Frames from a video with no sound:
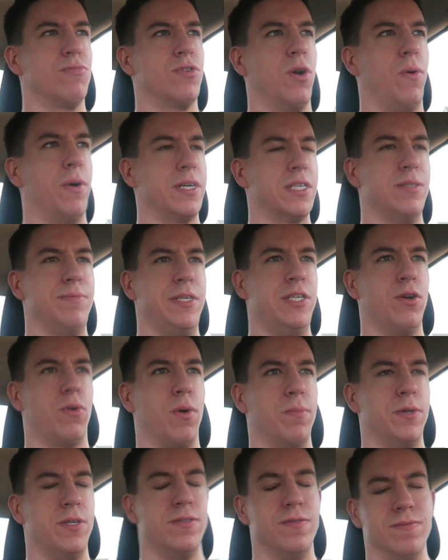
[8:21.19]
going to be
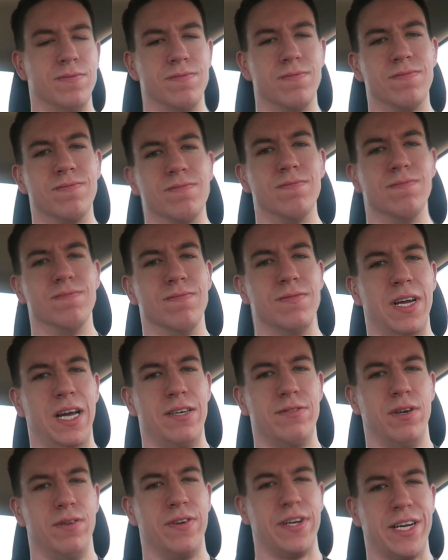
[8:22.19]
normal
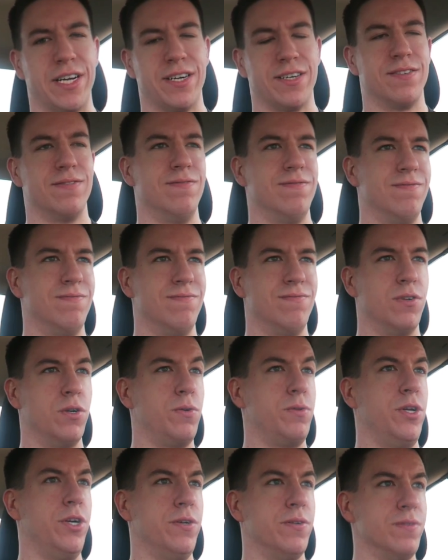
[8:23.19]
and living here.
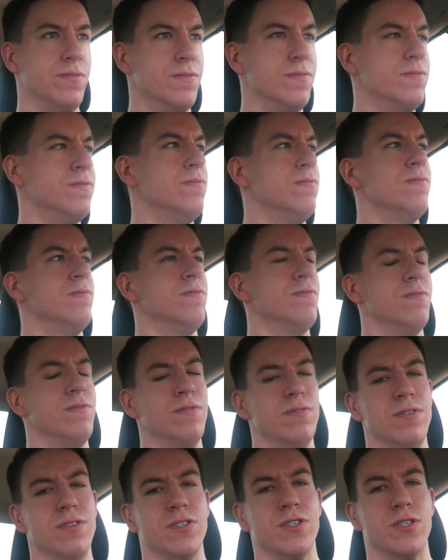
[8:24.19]
Who knew?
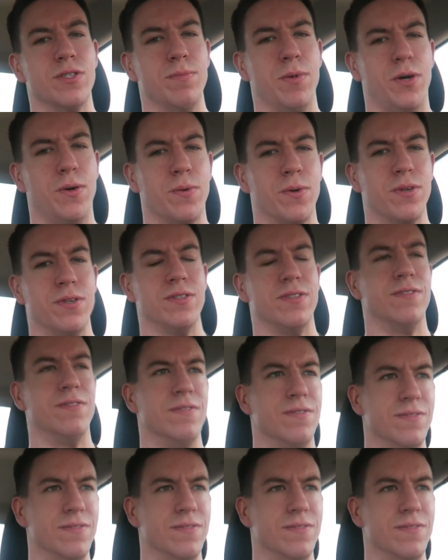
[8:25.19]
It's a small world.